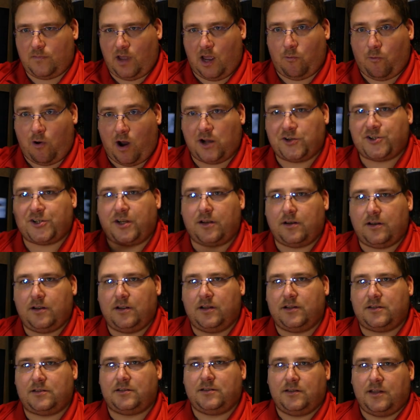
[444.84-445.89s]
I watch it.
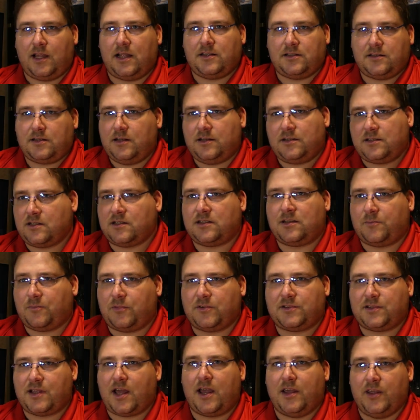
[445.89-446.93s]
It's that's it's simple
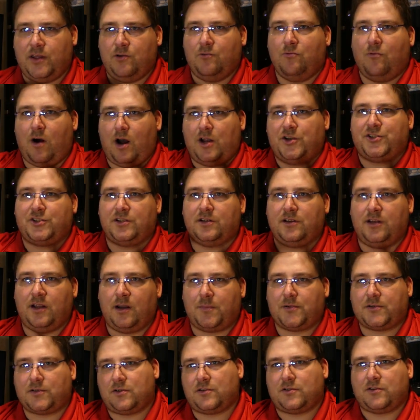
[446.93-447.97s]
as that. You watch an
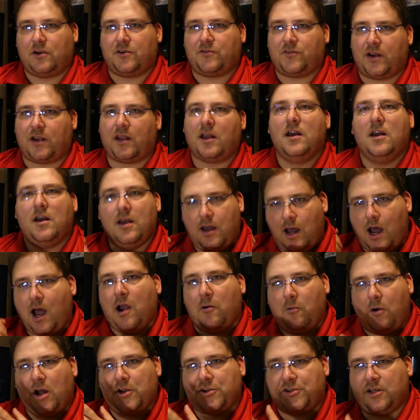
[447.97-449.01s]
episode of Star Trek. I
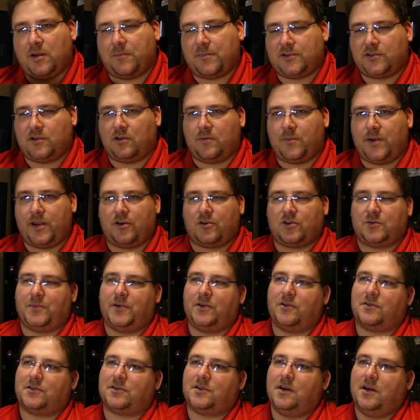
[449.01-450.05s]
watch an episode of Maker's
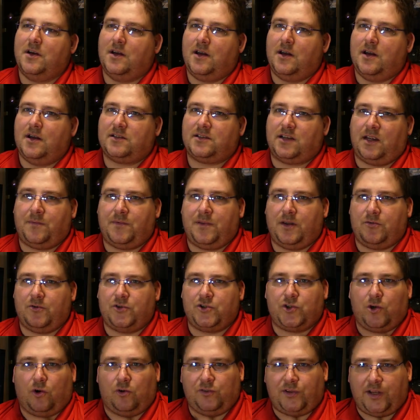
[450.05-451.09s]
Muse. Same thing
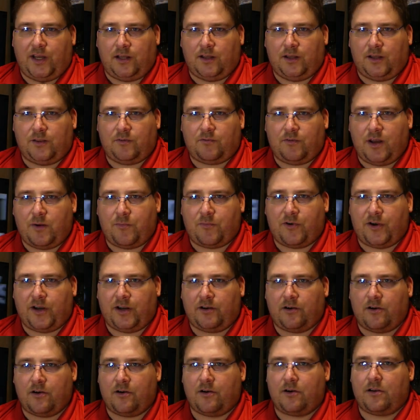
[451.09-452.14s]
with Joel Telling, 3D
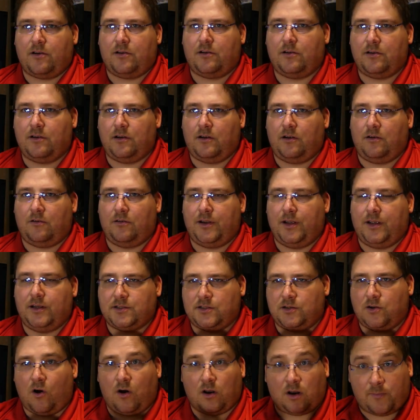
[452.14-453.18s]
printing nerd. You know, he's
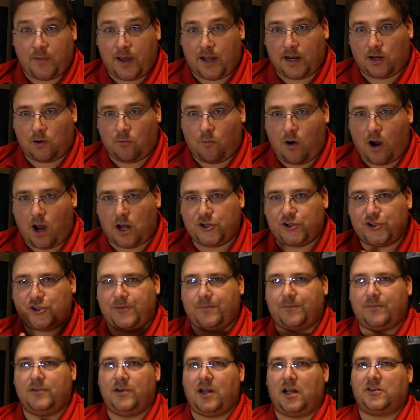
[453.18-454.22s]
an automatic watch.
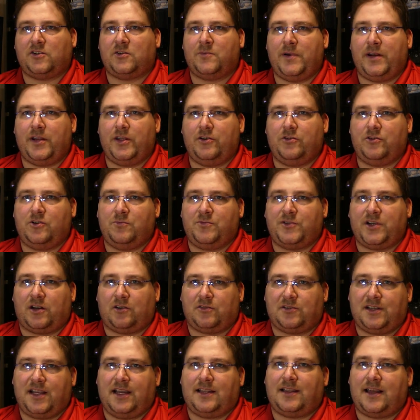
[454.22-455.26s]
Not too many YouTube
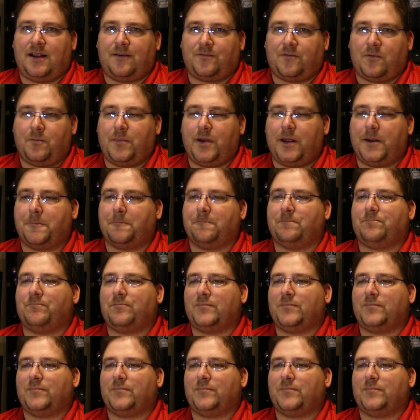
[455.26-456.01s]
channels get that from me.